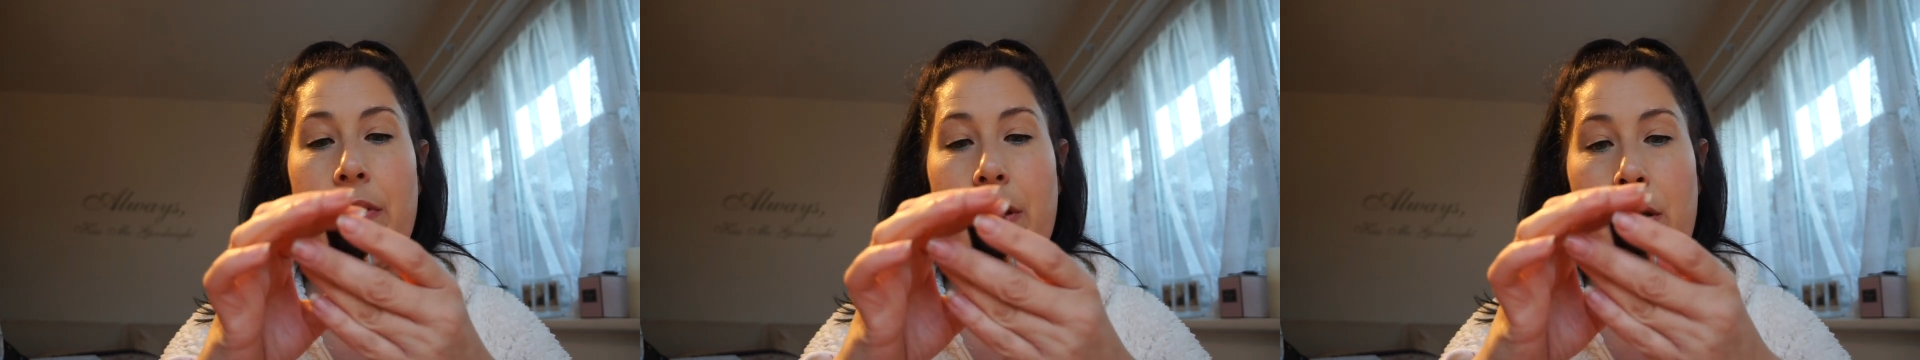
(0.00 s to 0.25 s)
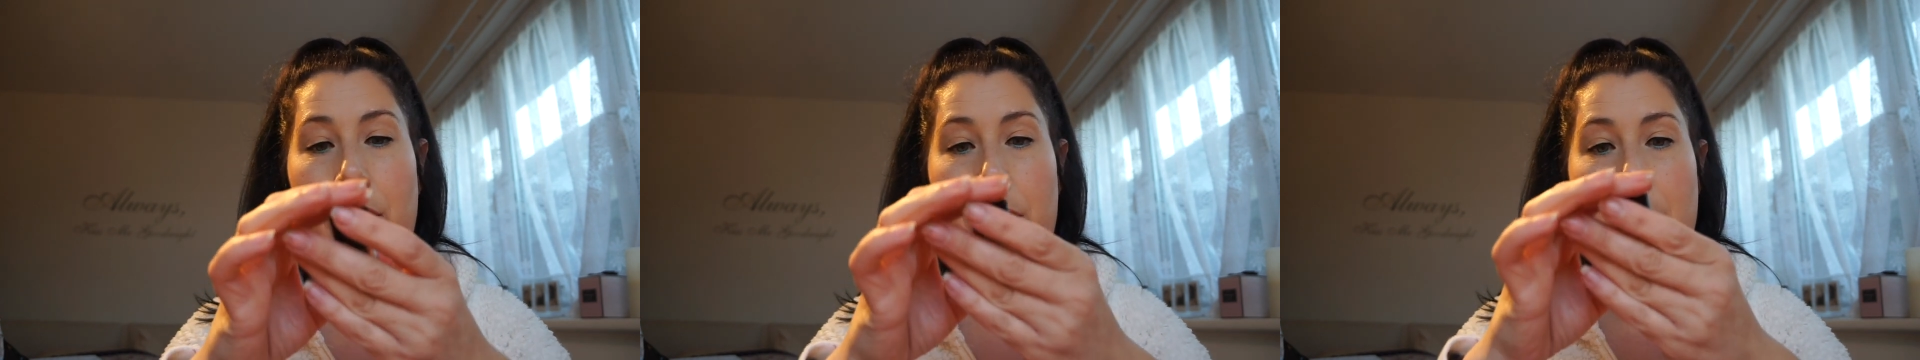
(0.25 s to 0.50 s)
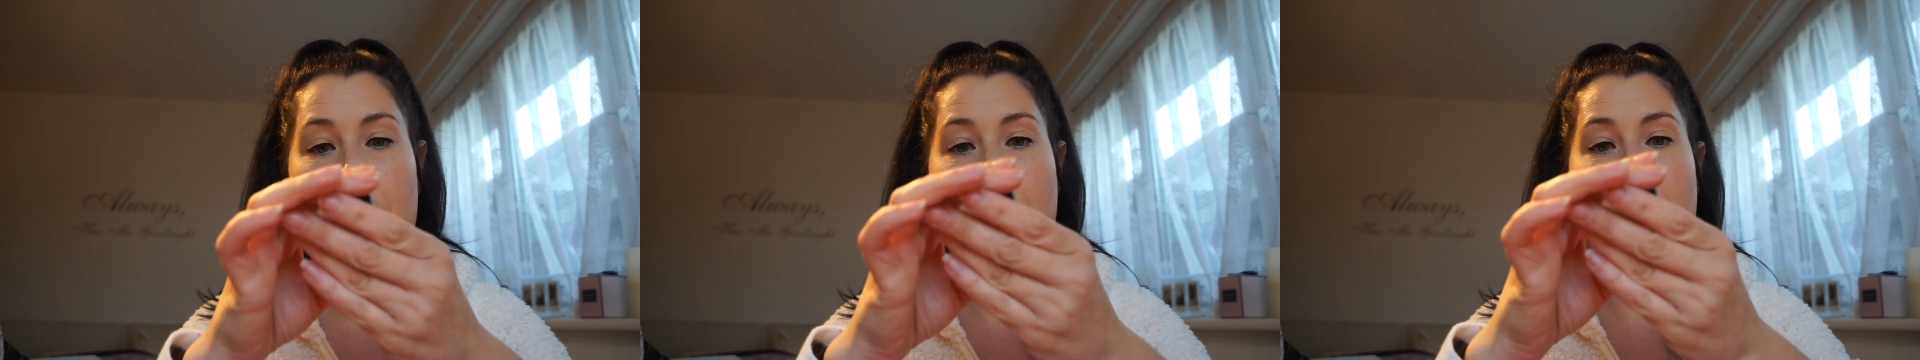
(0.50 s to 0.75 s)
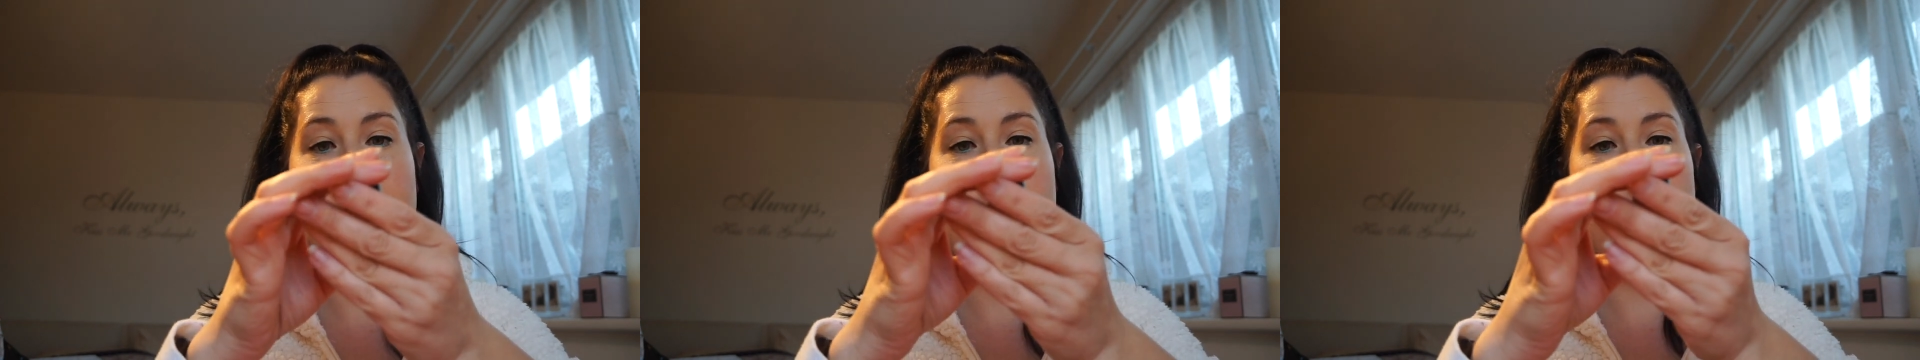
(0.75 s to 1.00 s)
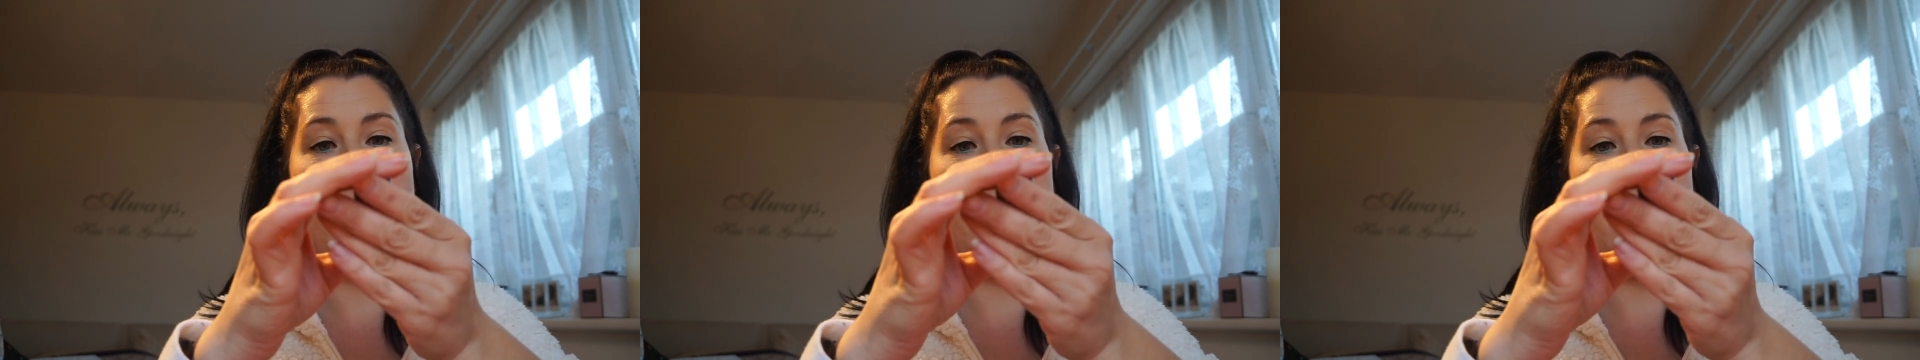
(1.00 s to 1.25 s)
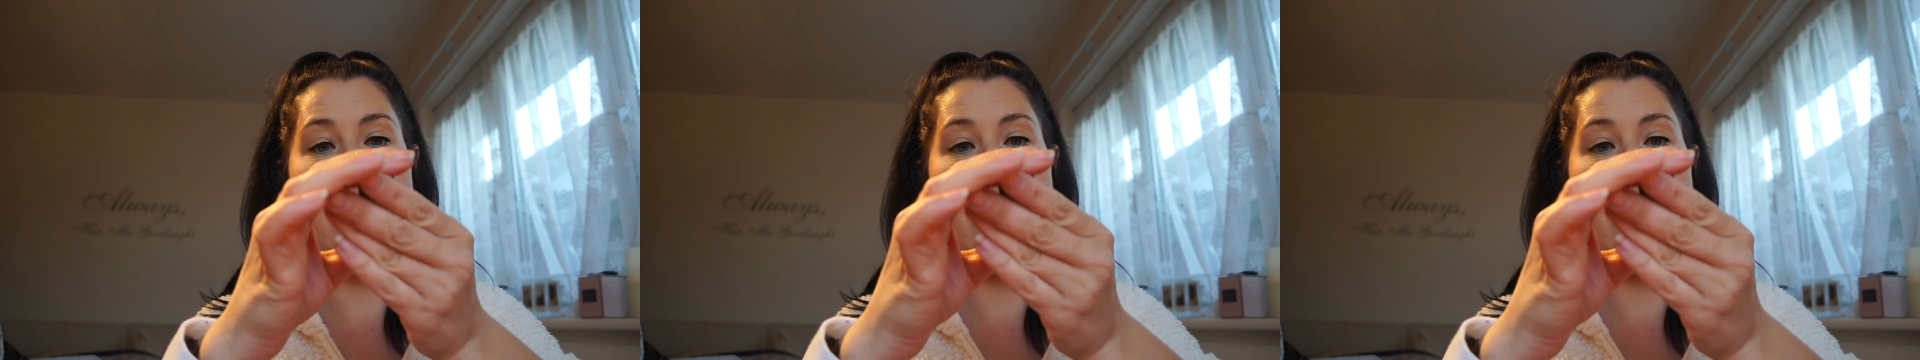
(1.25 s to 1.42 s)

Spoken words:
they are. And this one